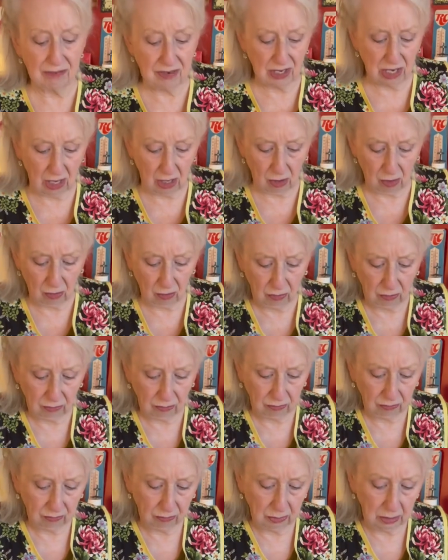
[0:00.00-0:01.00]
y'all.
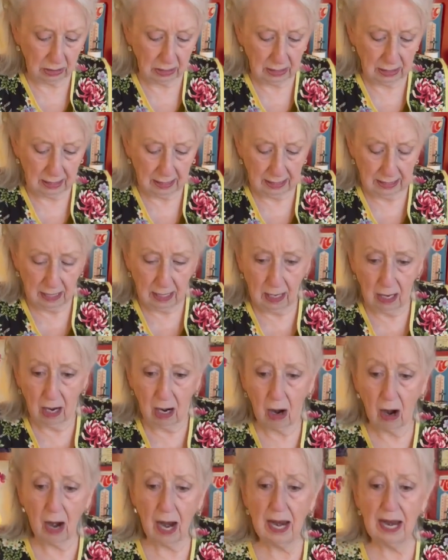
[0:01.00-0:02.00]

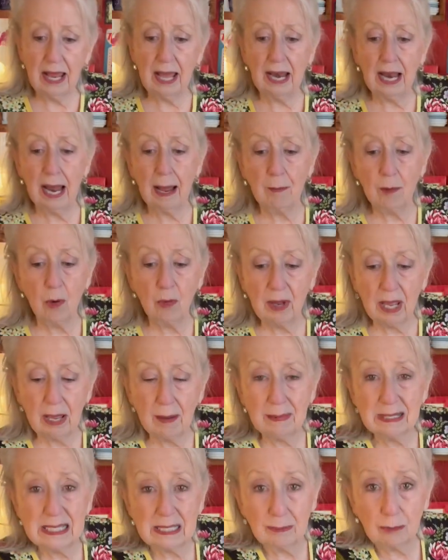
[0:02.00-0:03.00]
All right, and I'm going to get
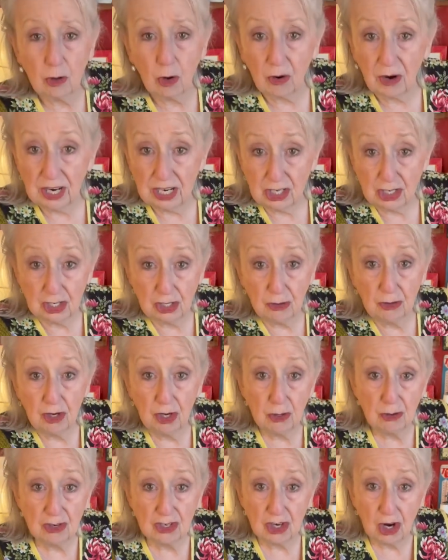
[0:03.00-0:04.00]
me some grease. You can
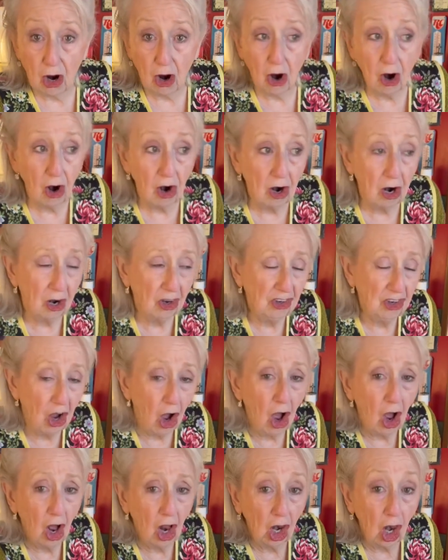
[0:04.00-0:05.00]
use
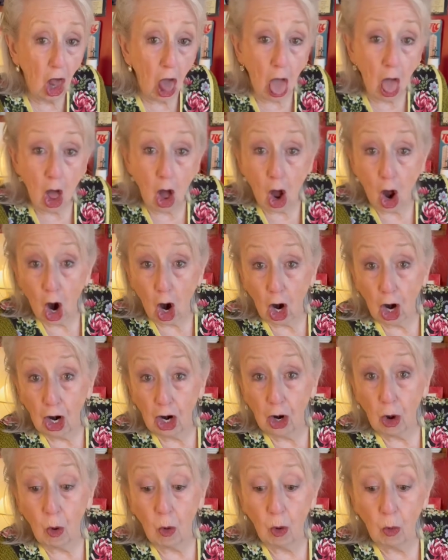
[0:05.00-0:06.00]
lard
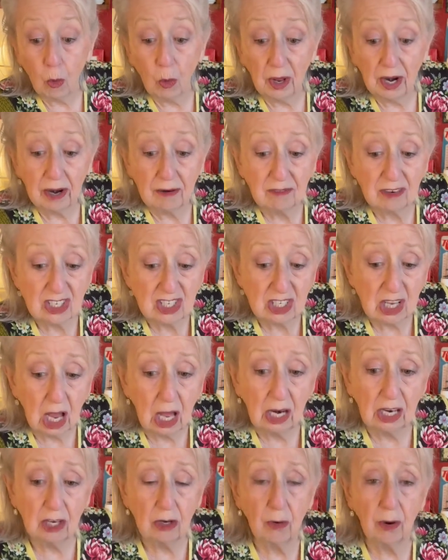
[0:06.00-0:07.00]
or whatever
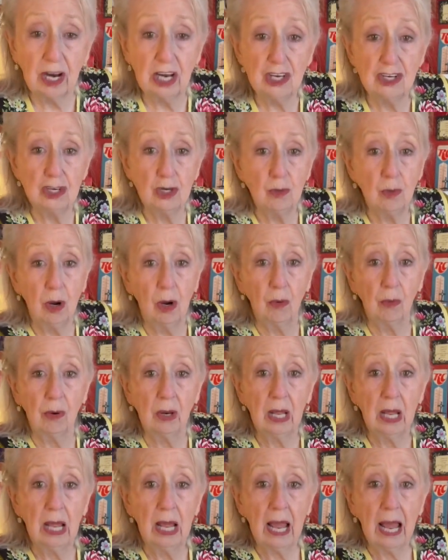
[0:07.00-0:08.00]
solid grease you want.
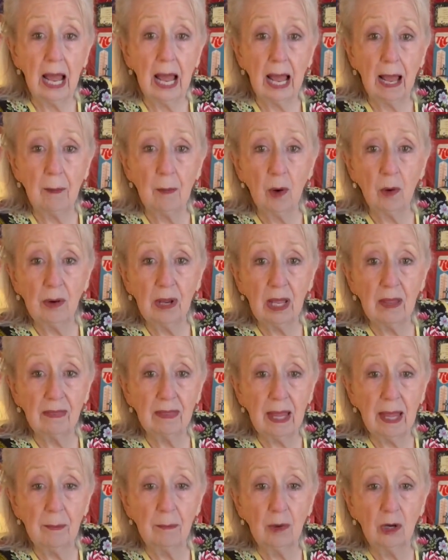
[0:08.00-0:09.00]
I'm going to get
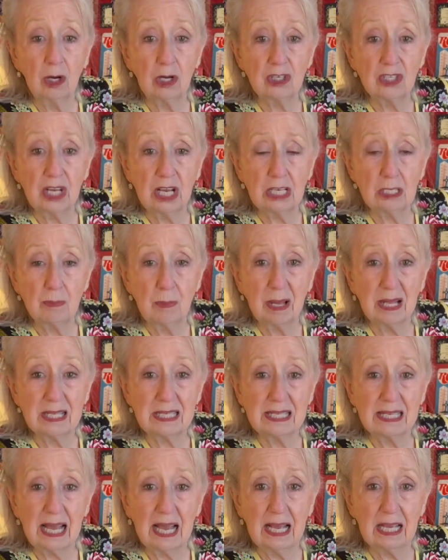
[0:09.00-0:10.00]
that much. That's about the
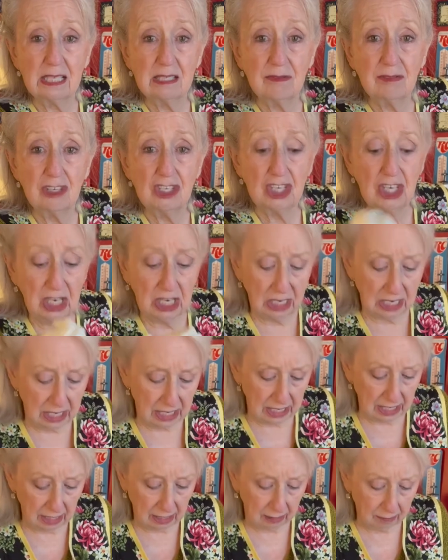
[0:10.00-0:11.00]
size of a chicken
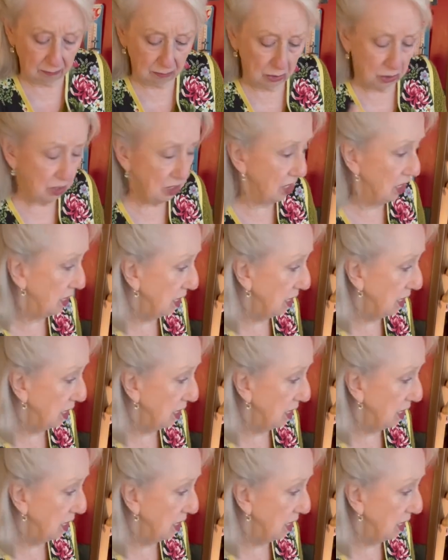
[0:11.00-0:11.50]
egg. Put it